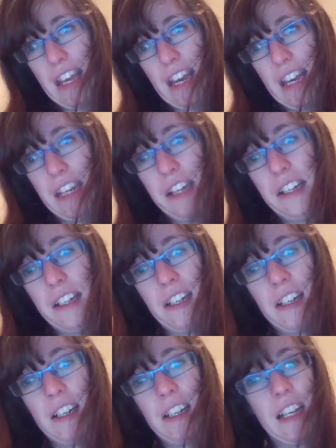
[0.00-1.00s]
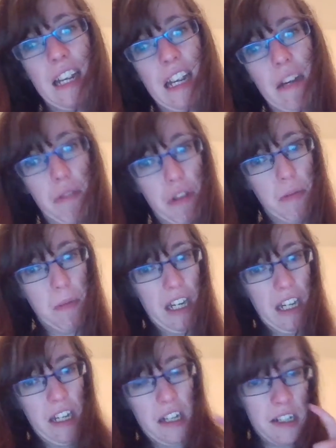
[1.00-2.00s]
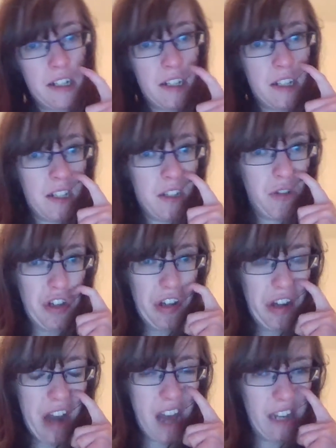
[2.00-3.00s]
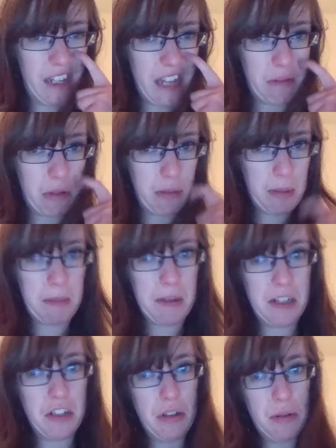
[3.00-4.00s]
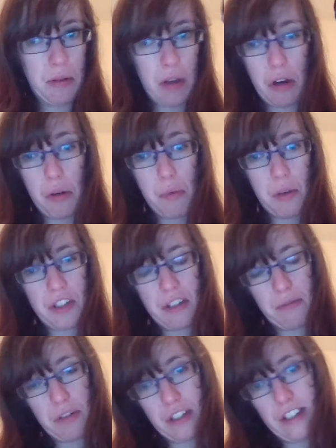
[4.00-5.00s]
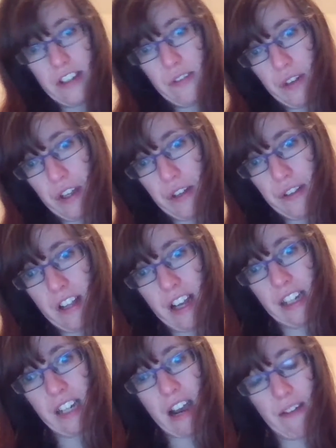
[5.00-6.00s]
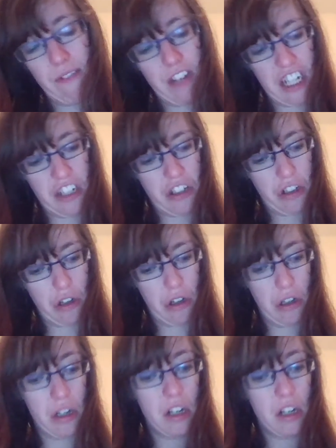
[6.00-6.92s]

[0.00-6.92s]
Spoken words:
then it would be done, and that would be my shoes on. Once I've done this for the other leg, I'm ready to go.